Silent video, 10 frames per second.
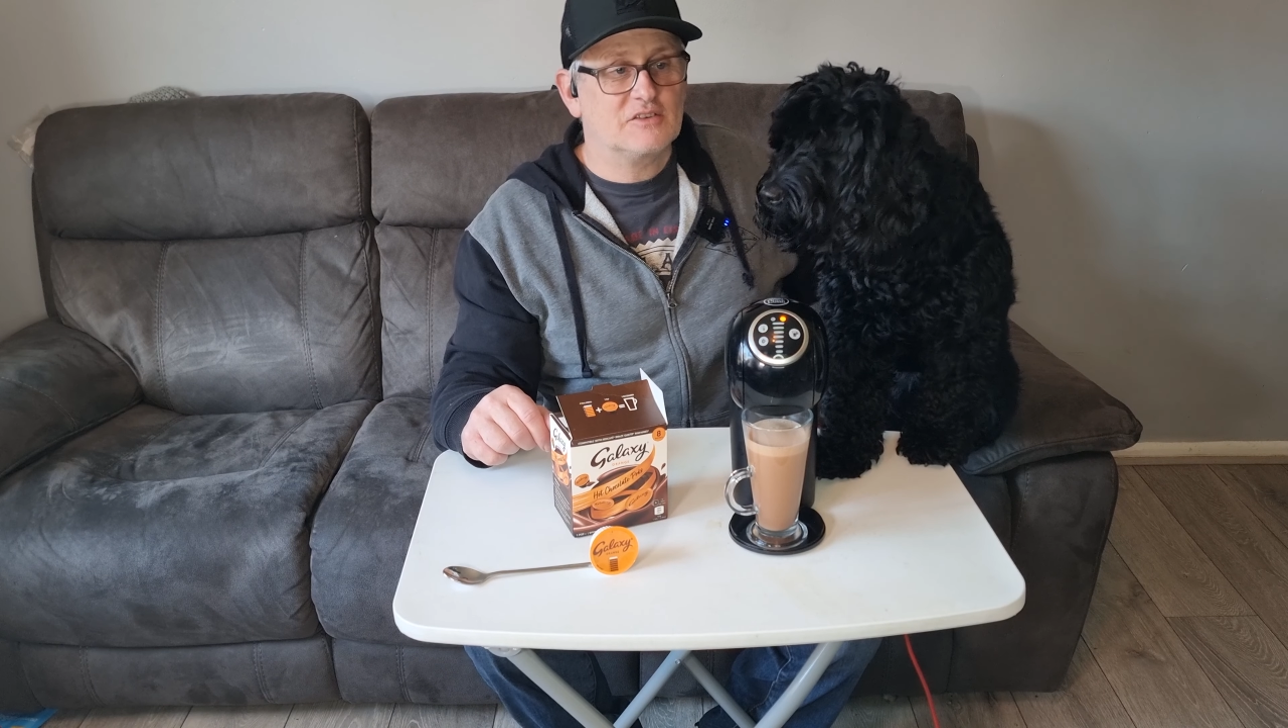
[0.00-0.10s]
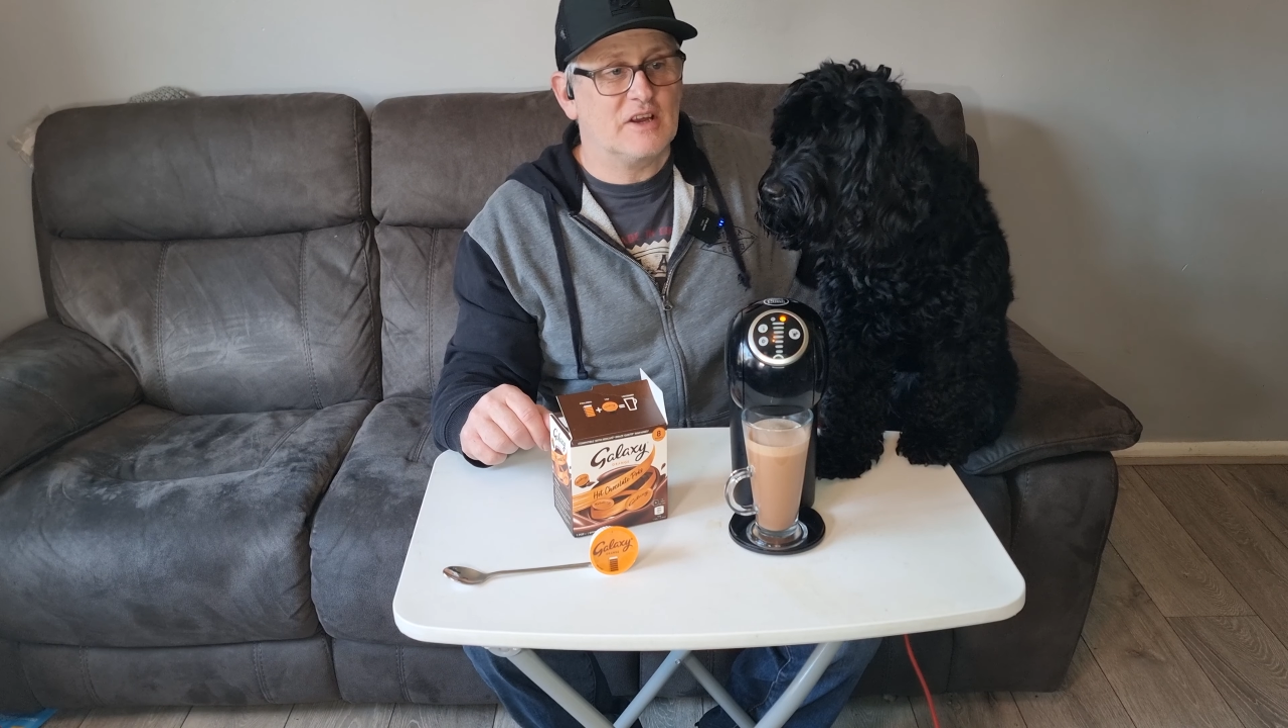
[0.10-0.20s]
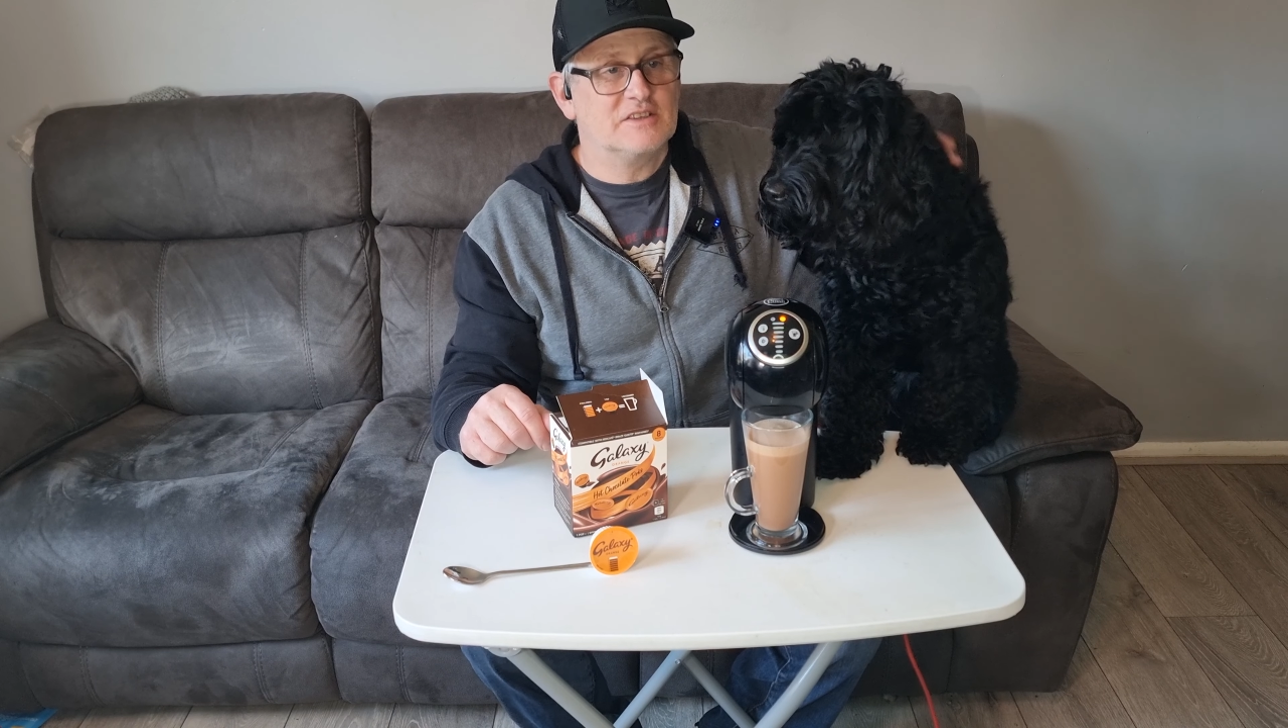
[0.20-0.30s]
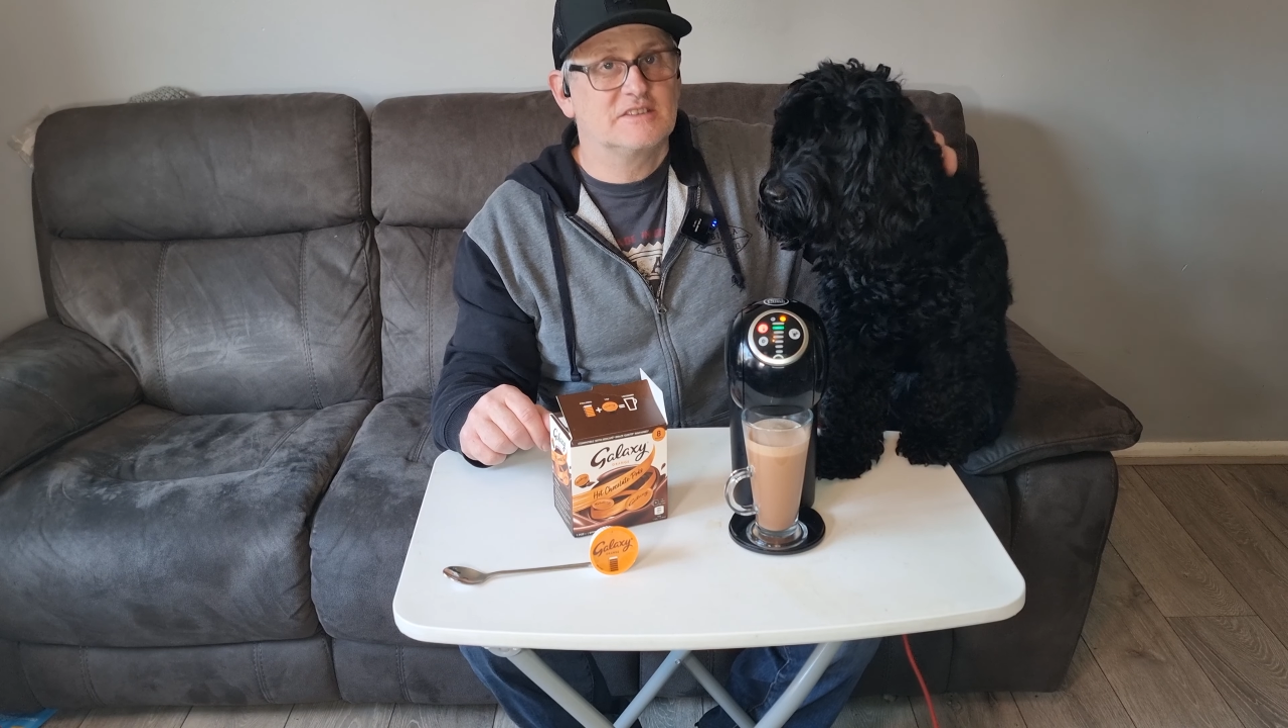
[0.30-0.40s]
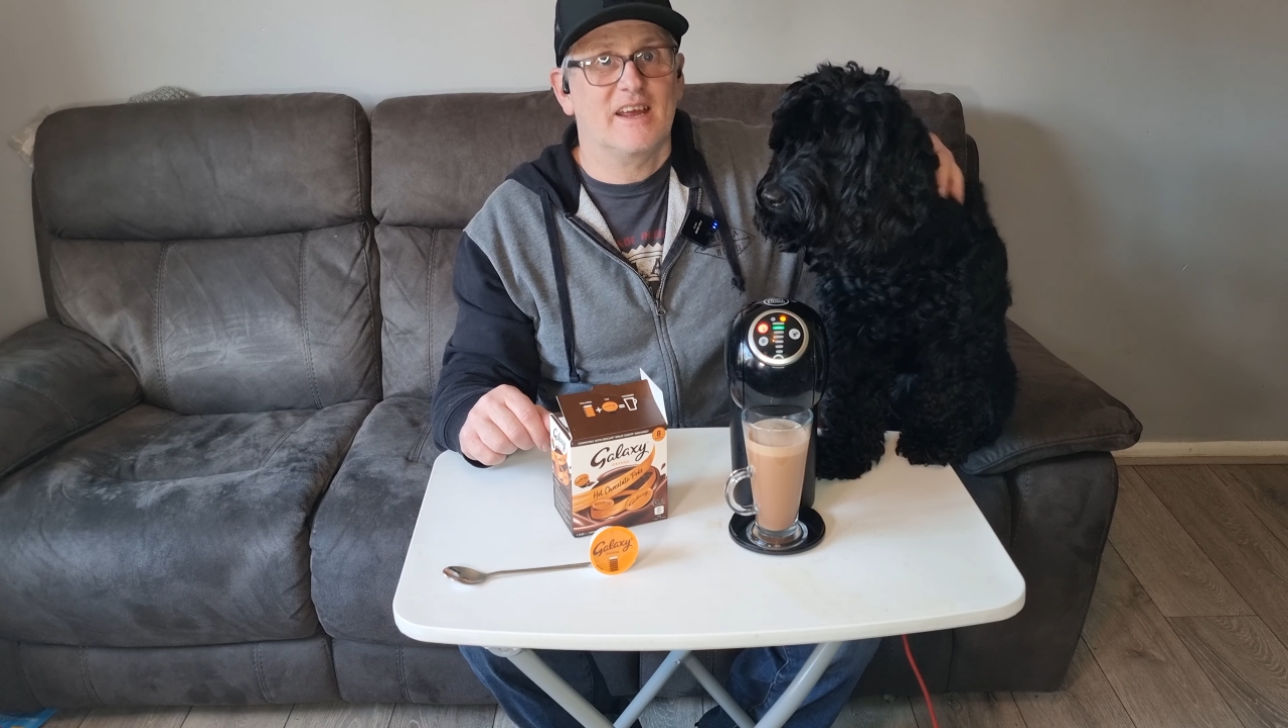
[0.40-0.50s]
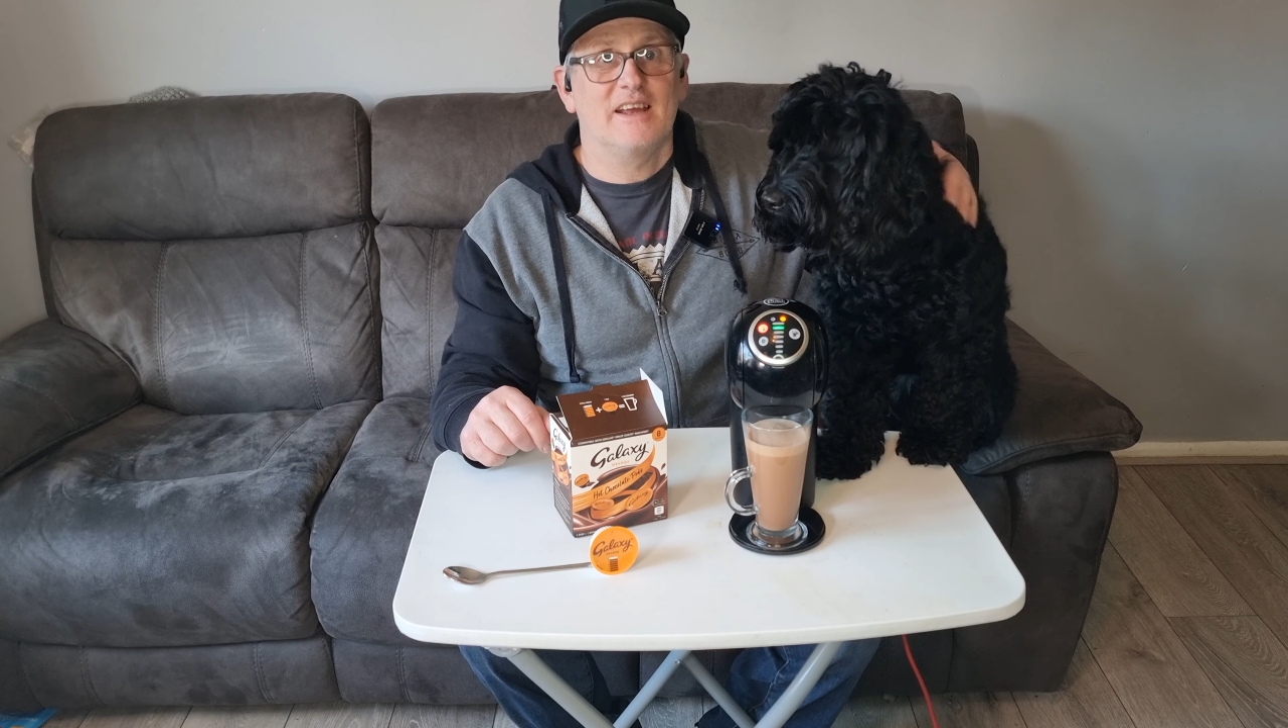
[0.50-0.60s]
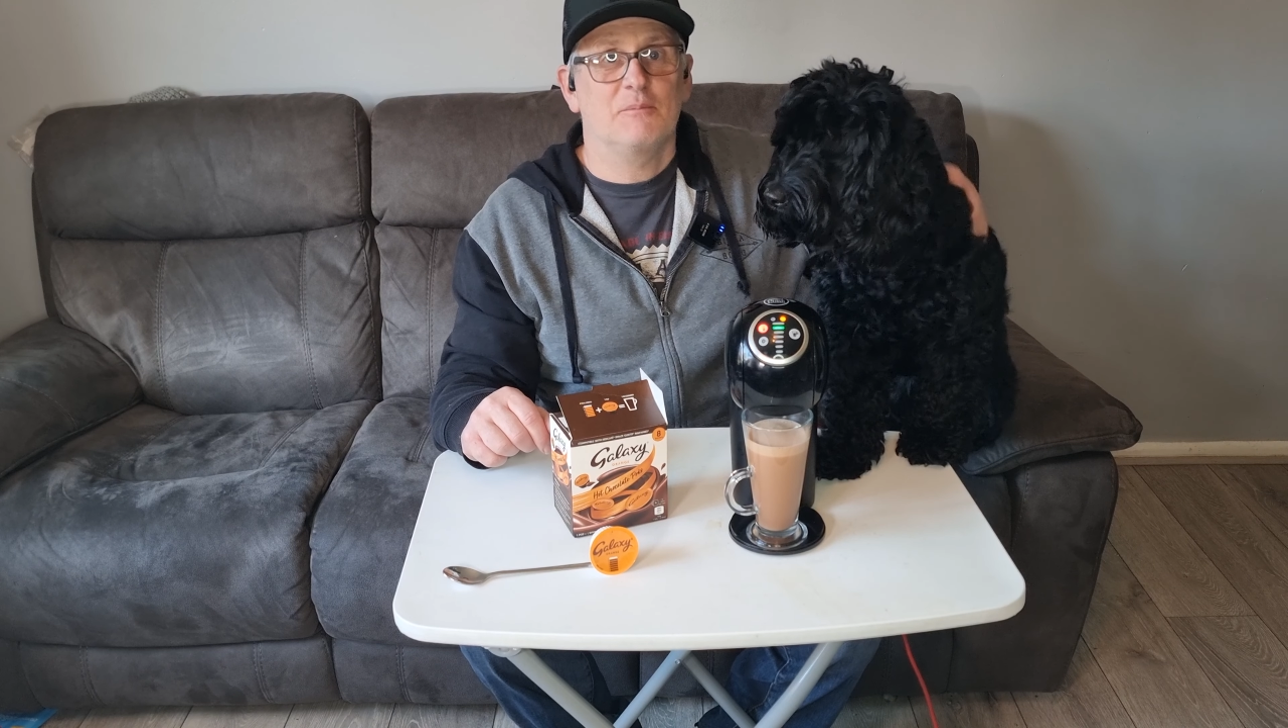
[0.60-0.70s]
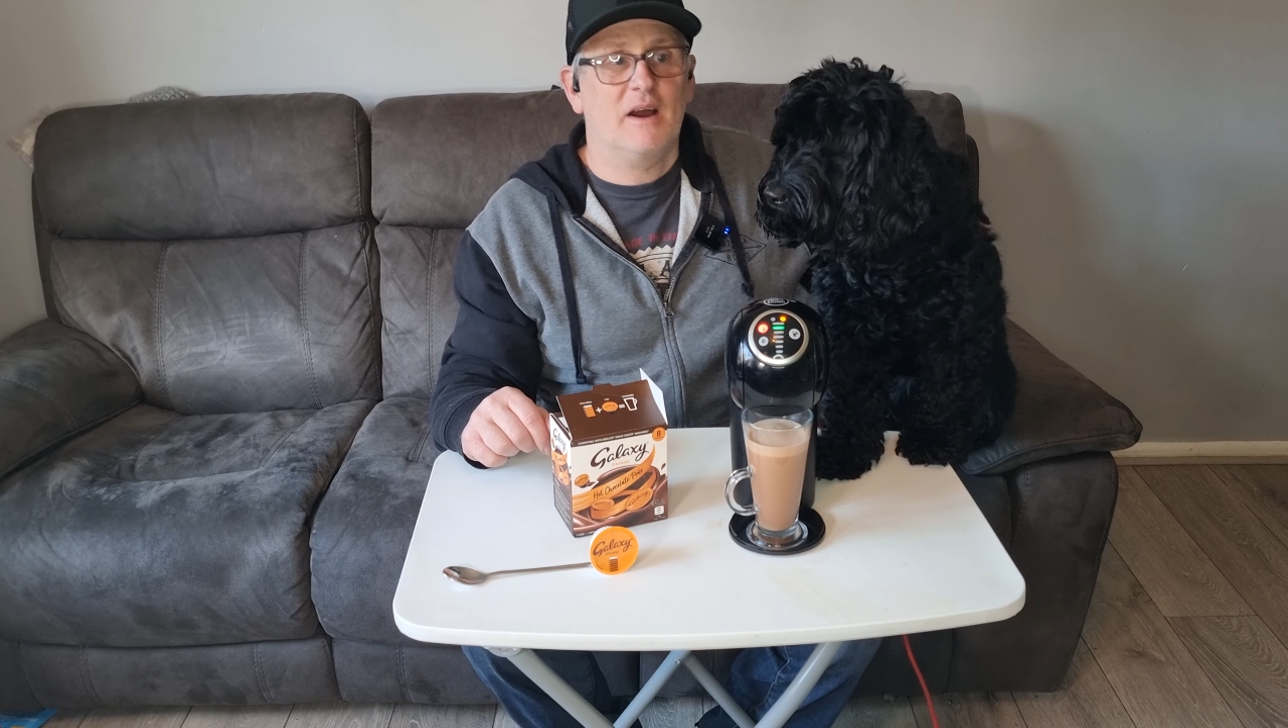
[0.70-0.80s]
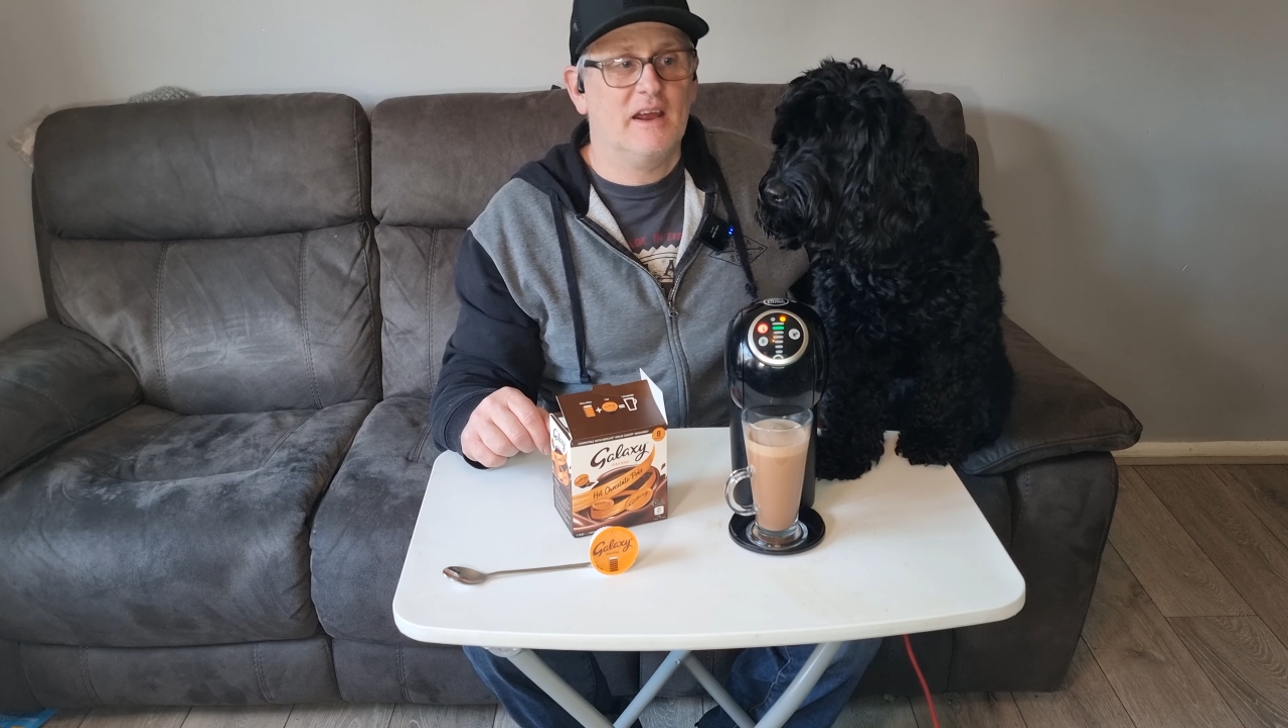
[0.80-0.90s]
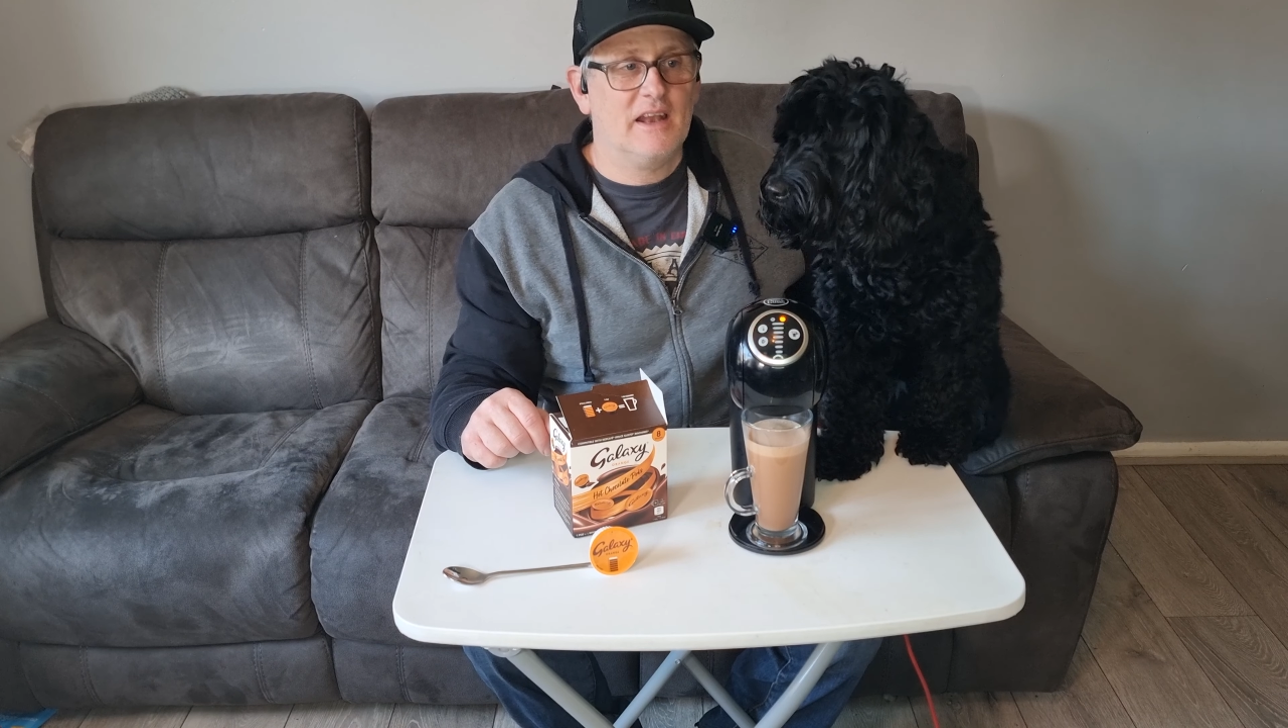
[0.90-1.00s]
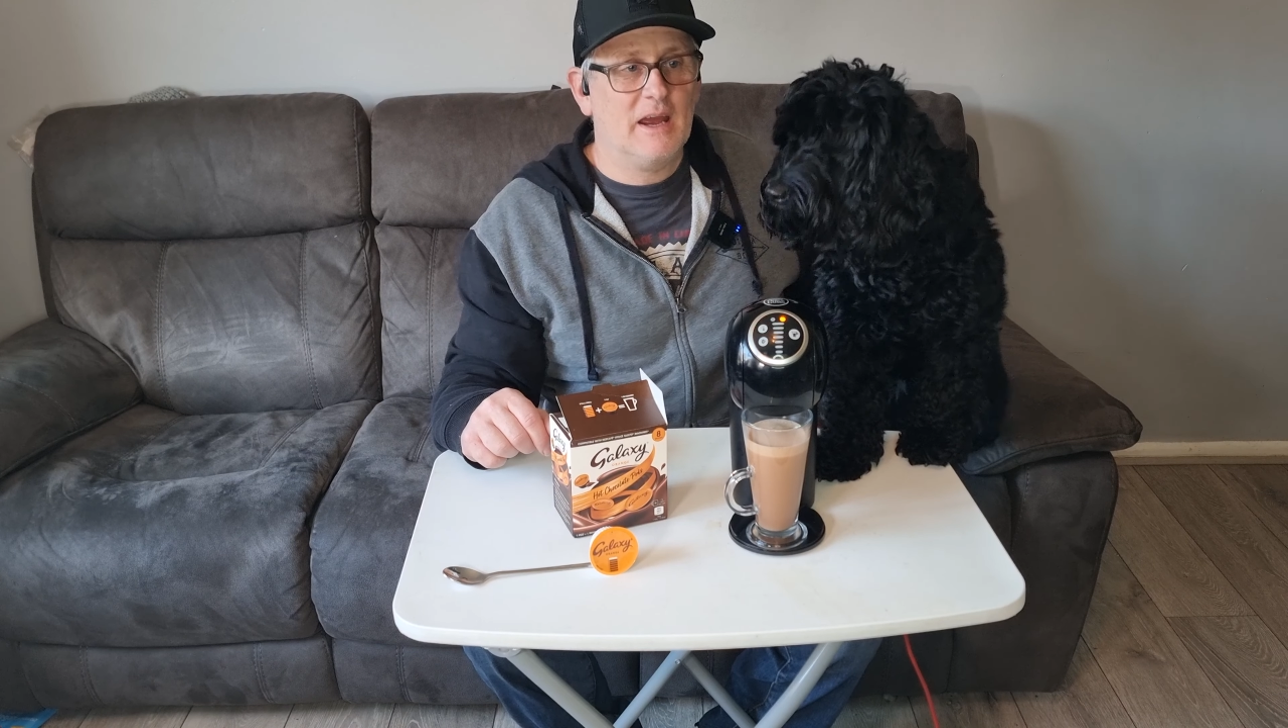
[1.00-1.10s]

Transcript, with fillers: trying to take my